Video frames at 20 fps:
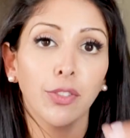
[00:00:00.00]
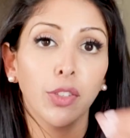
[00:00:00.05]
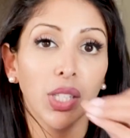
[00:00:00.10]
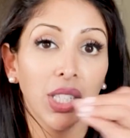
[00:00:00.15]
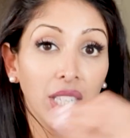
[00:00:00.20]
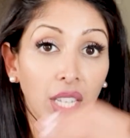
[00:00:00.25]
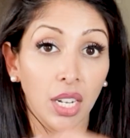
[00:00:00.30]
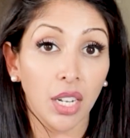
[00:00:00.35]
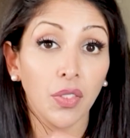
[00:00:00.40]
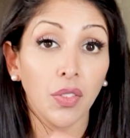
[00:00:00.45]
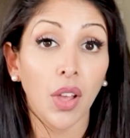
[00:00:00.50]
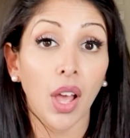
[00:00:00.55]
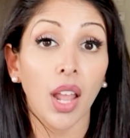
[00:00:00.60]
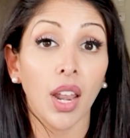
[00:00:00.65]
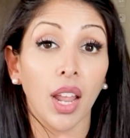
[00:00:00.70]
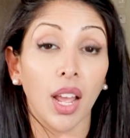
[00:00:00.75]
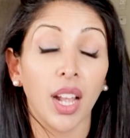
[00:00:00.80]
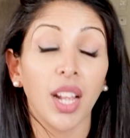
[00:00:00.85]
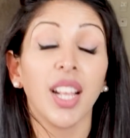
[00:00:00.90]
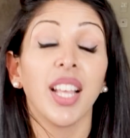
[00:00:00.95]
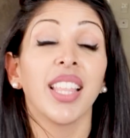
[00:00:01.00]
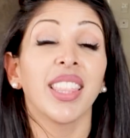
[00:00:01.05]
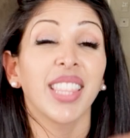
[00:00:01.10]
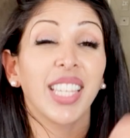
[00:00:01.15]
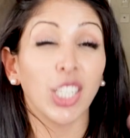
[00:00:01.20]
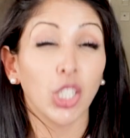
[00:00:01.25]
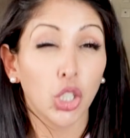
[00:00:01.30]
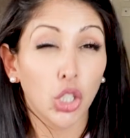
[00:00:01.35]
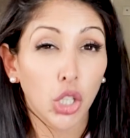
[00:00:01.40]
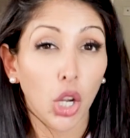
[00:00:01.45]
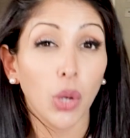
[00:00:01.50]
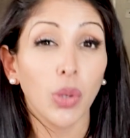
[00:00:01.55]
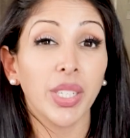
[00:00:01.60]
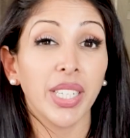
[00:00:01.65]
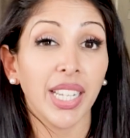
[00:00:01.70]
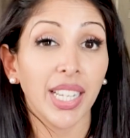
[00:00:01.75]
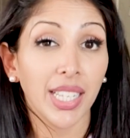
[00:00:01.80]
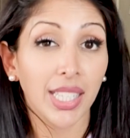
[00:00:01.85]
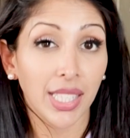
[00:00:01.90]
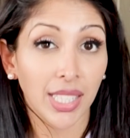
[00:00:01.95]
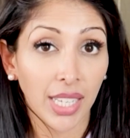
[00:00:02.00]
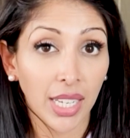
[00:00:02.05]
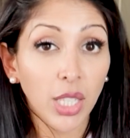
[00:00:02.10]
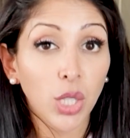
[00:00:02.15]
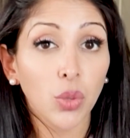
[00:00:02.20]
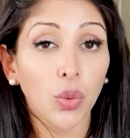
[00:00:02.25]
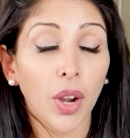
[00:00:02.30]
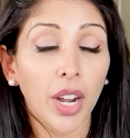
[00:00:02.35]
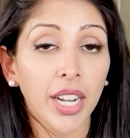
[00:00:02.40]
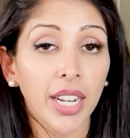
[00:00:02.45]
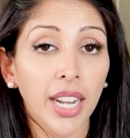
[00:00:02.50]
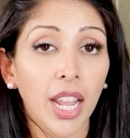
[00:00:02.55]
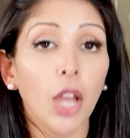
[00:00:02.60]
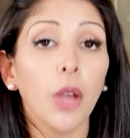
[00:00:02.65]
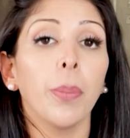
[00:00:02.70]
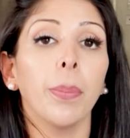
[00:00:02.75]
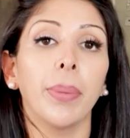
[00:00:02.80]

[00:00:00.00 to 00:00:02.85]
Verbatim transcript: for skin of color that don't exist right now,